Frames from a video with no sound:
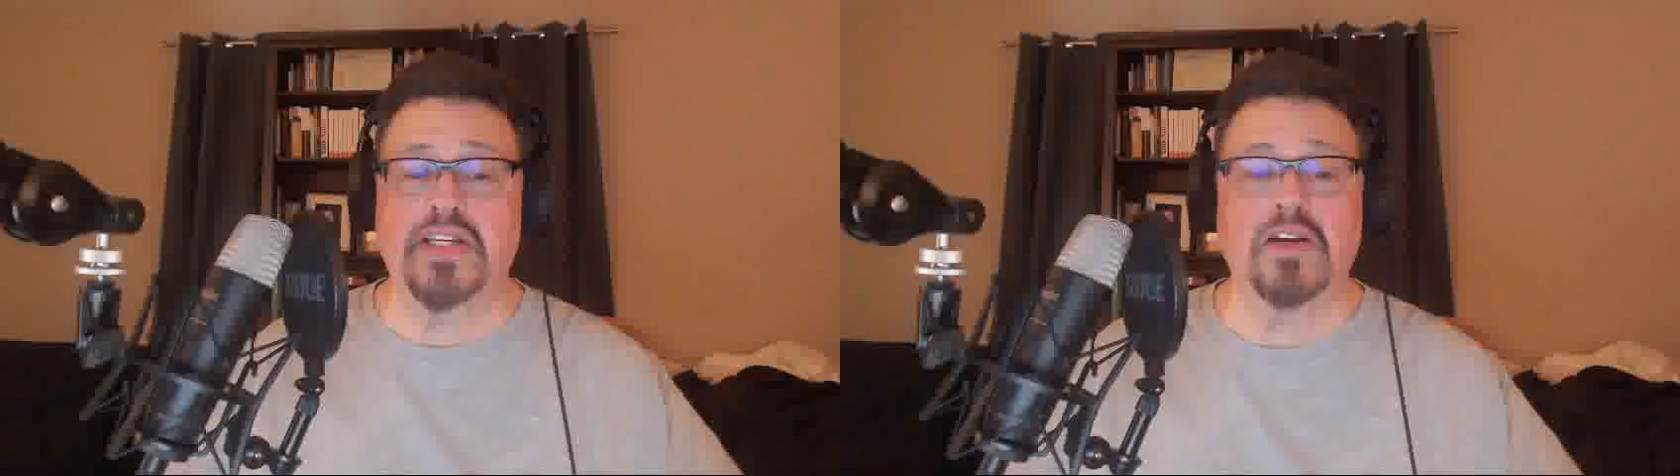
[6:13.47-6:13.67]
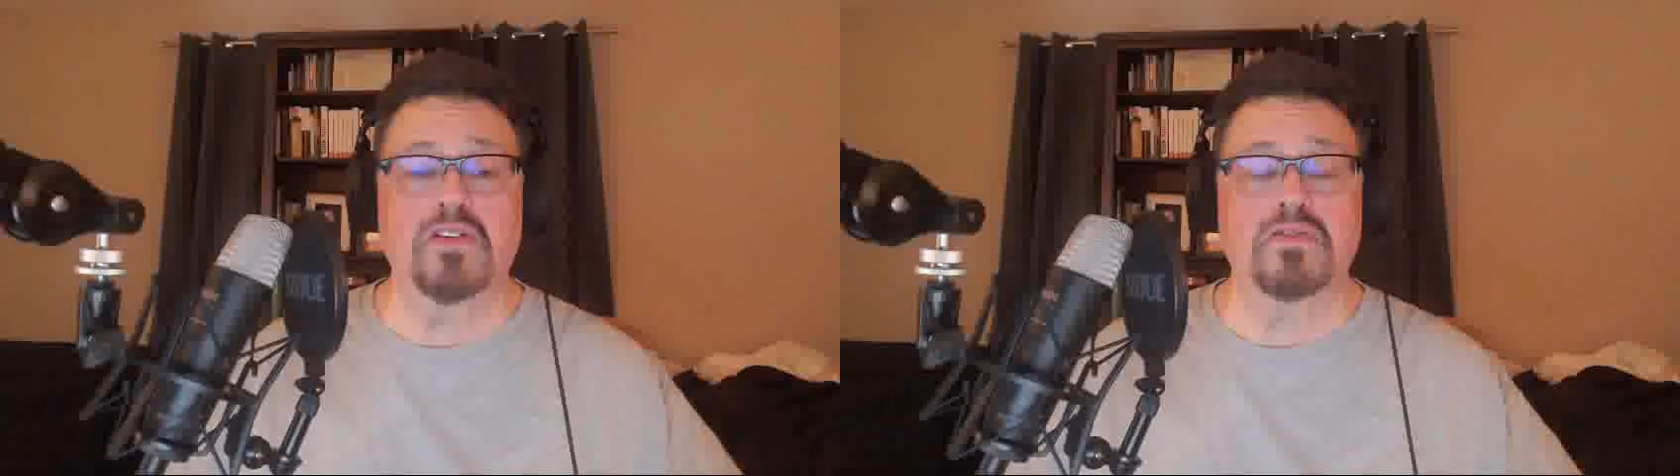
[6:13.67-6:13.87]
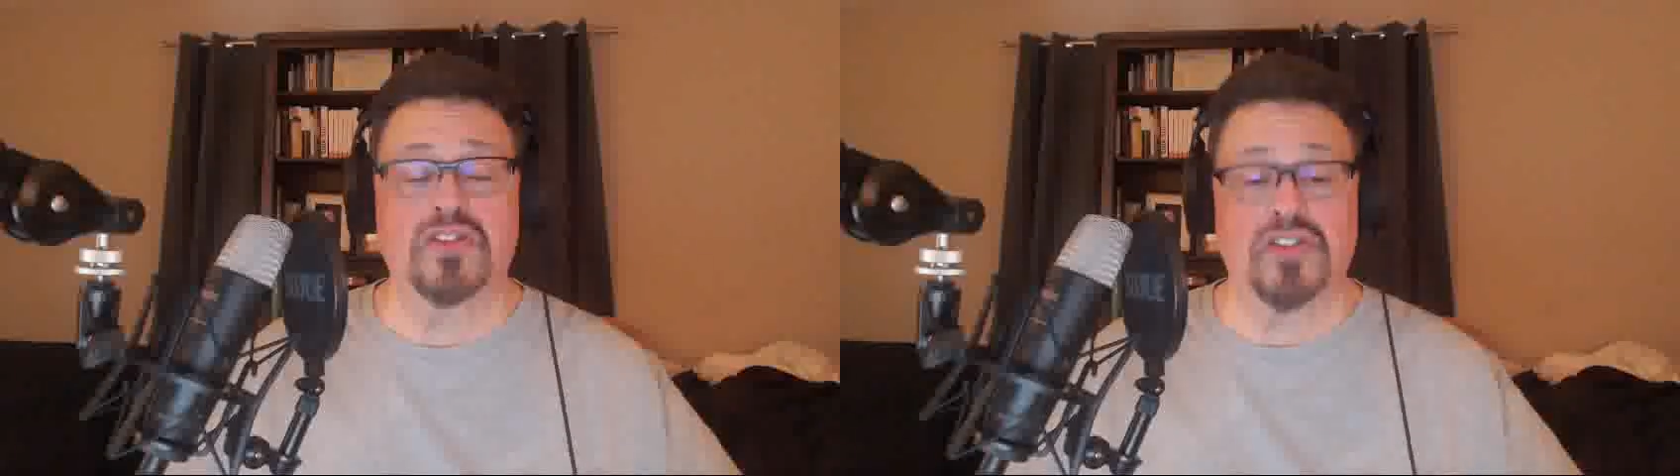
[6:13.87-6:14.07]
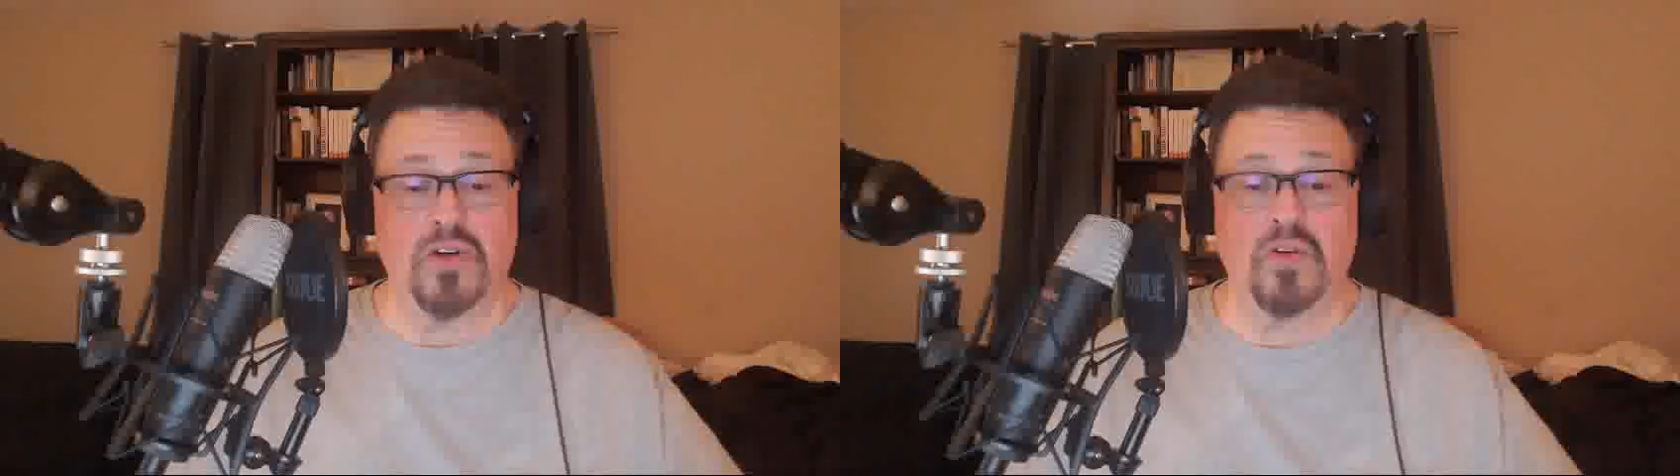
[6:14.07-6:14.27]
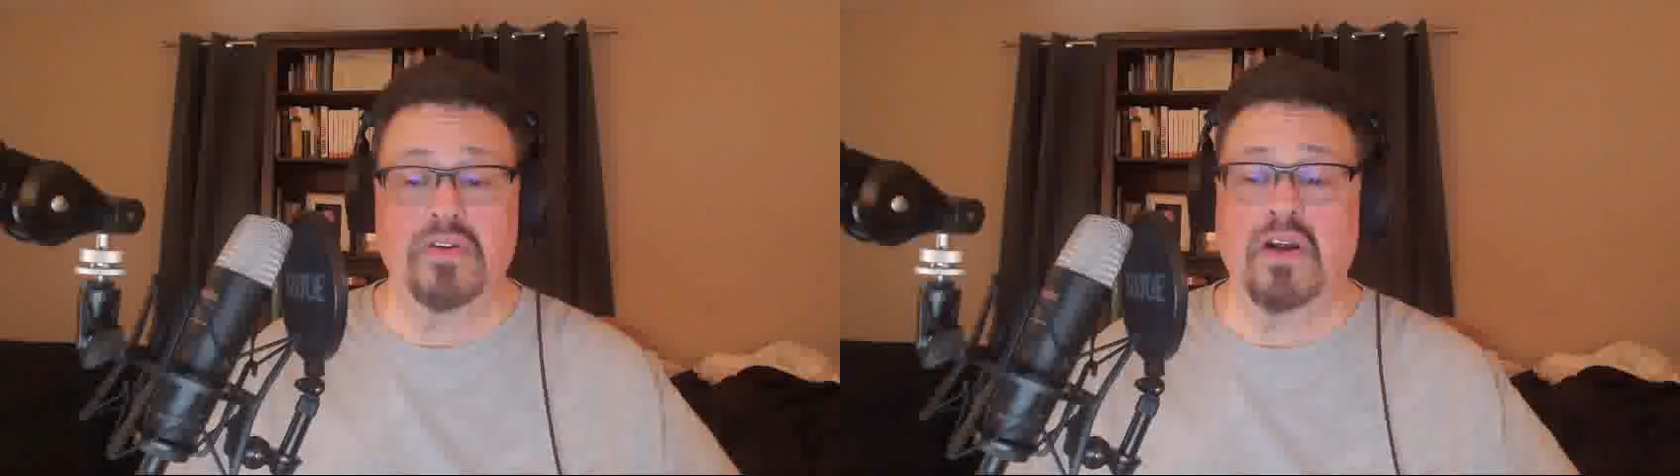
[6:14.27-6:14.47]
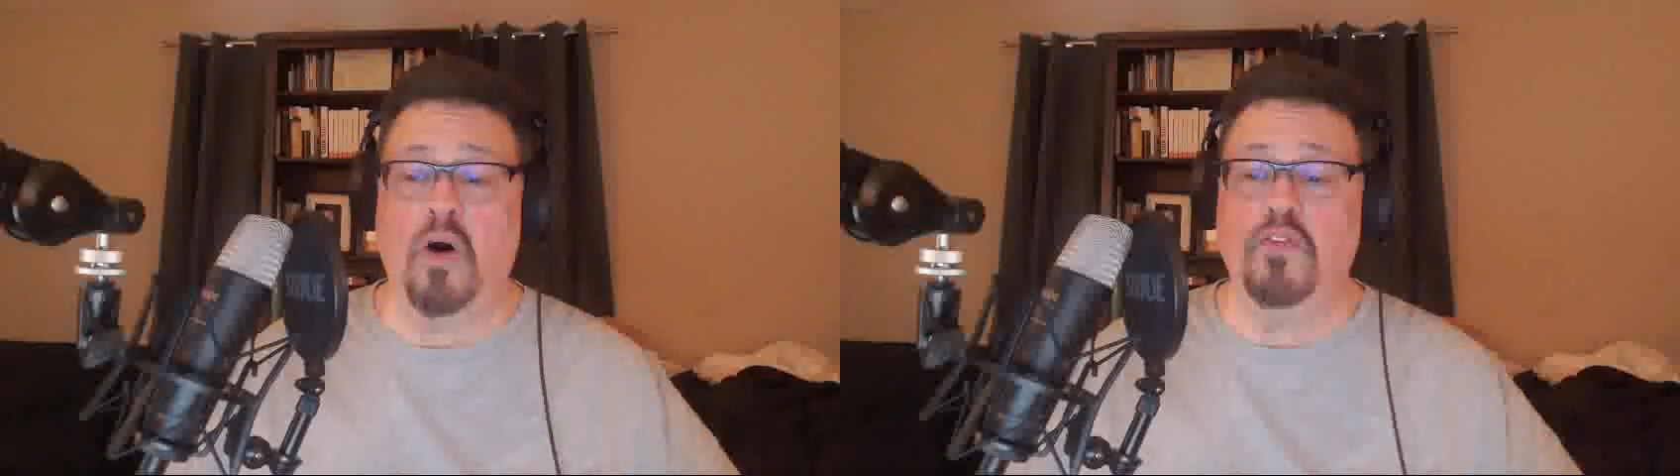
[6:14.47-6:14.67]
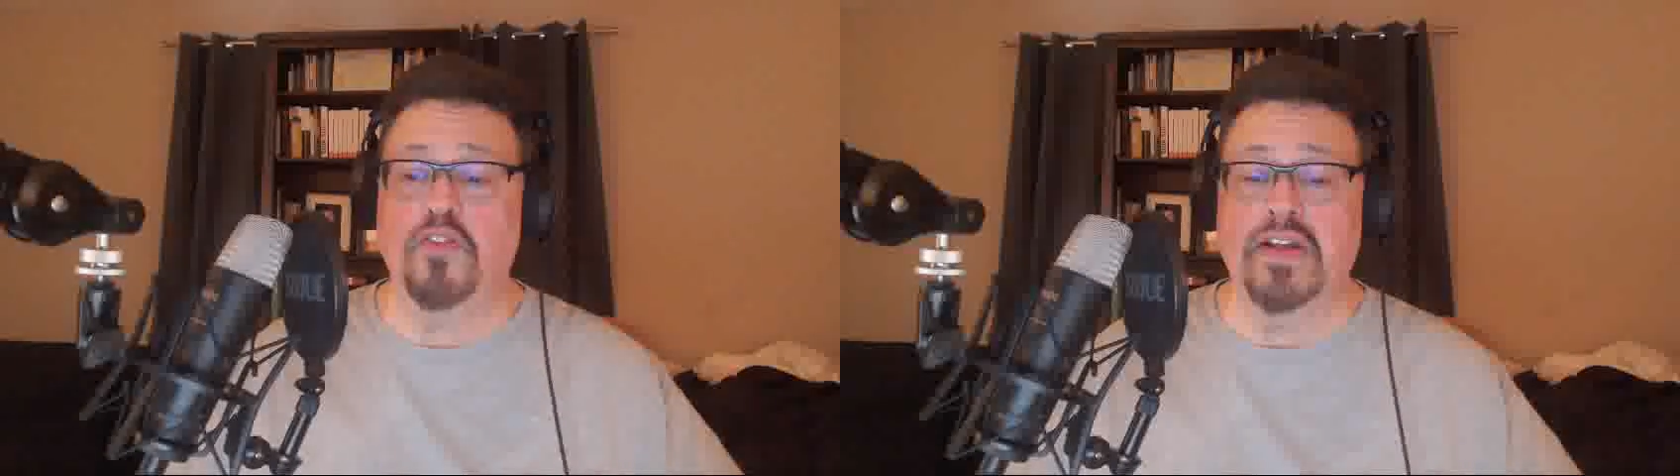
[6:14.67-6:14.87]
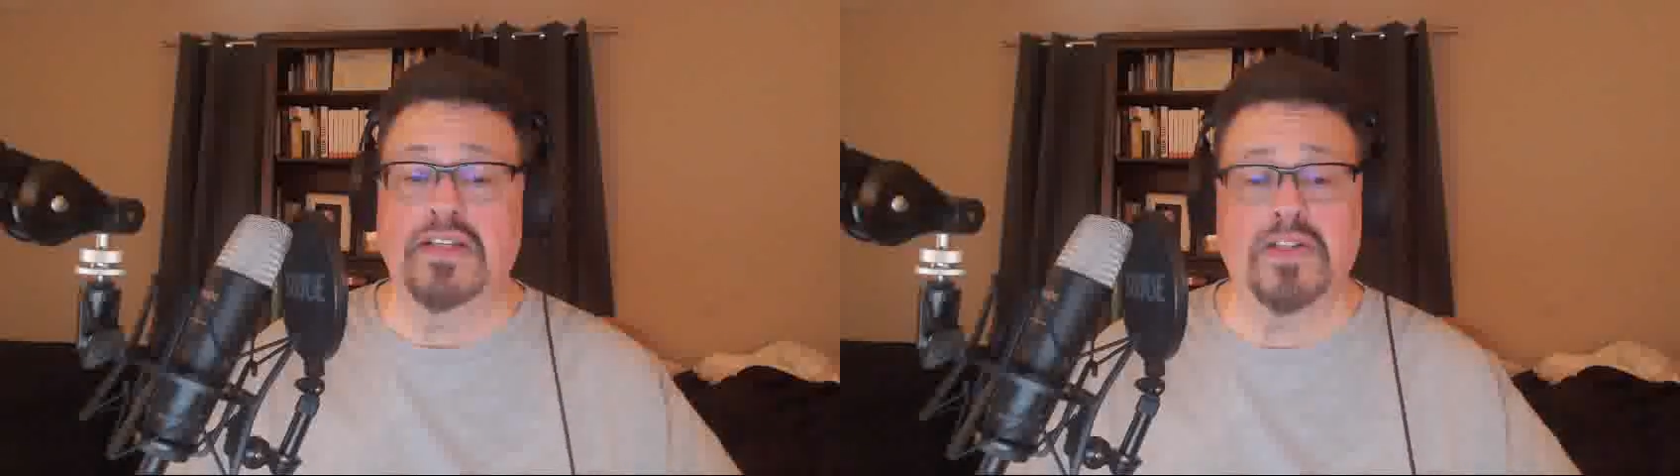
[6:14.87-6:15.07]
here soon,
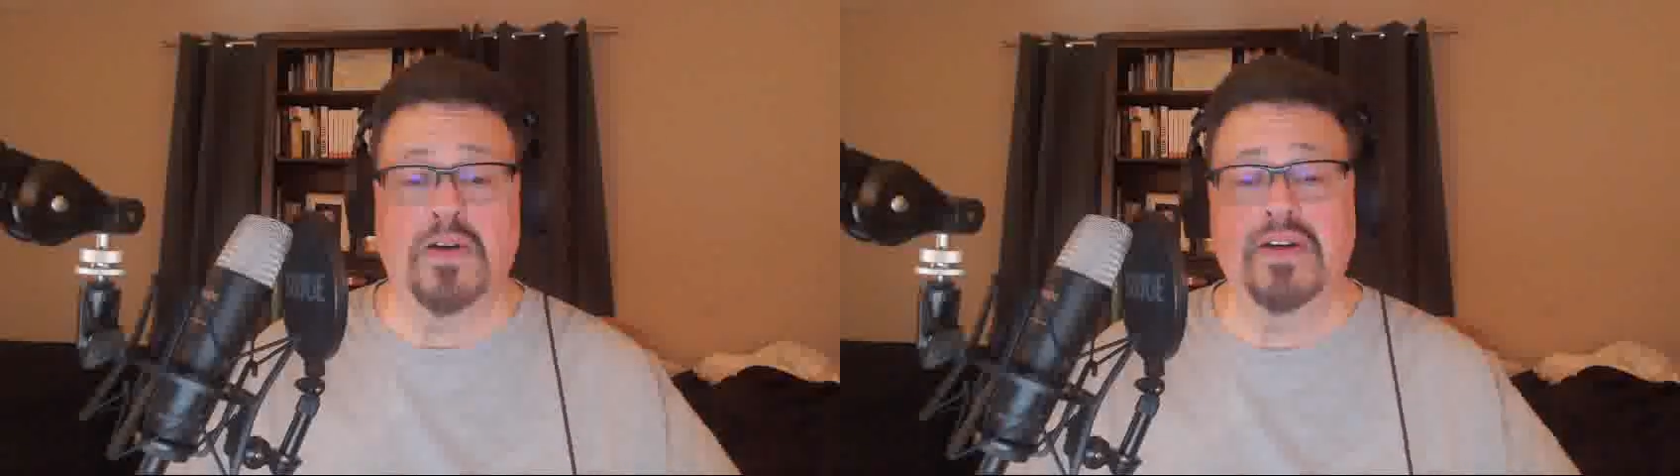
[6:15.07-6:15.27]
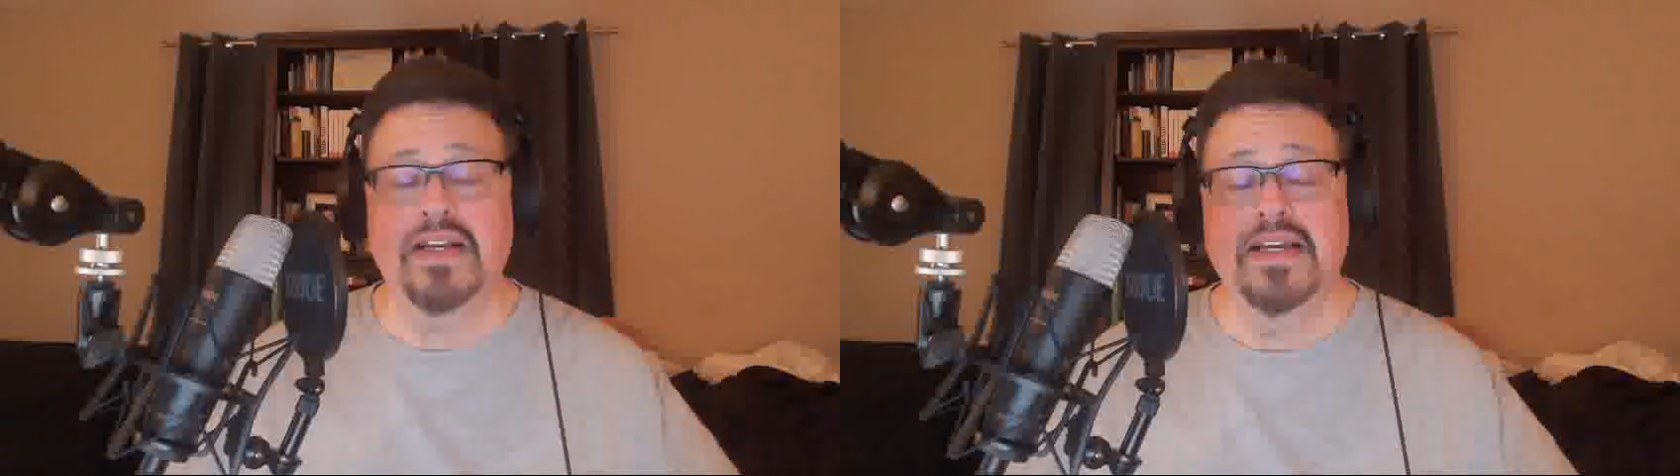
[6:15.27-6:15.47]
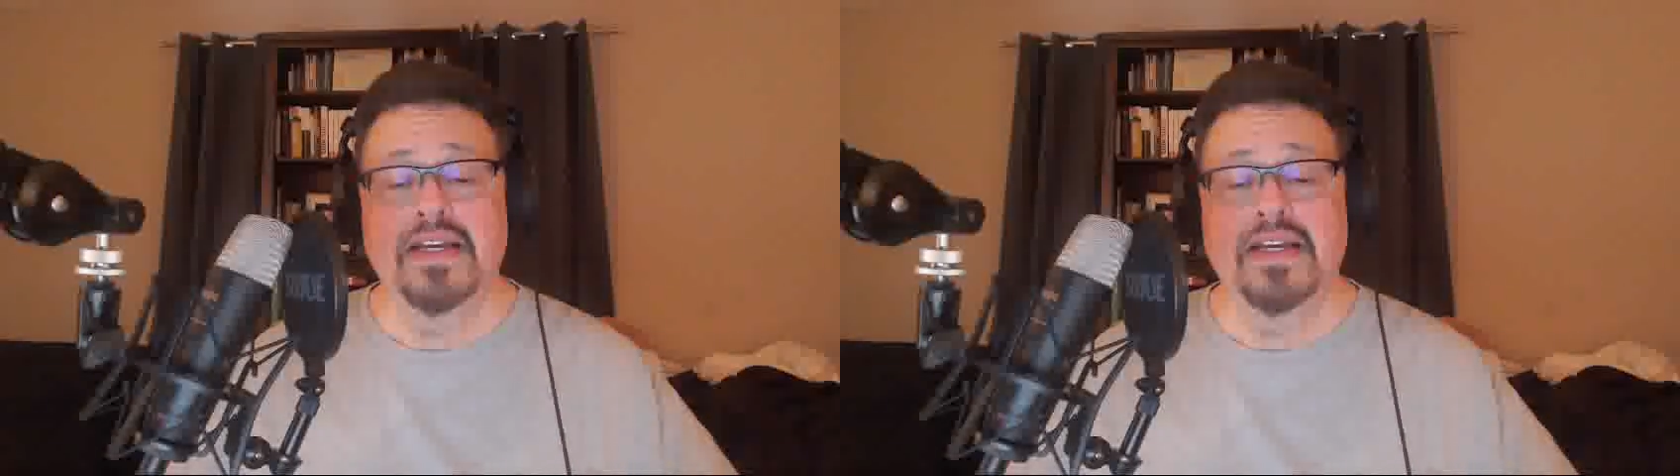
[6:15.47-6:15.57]
hopefully soon.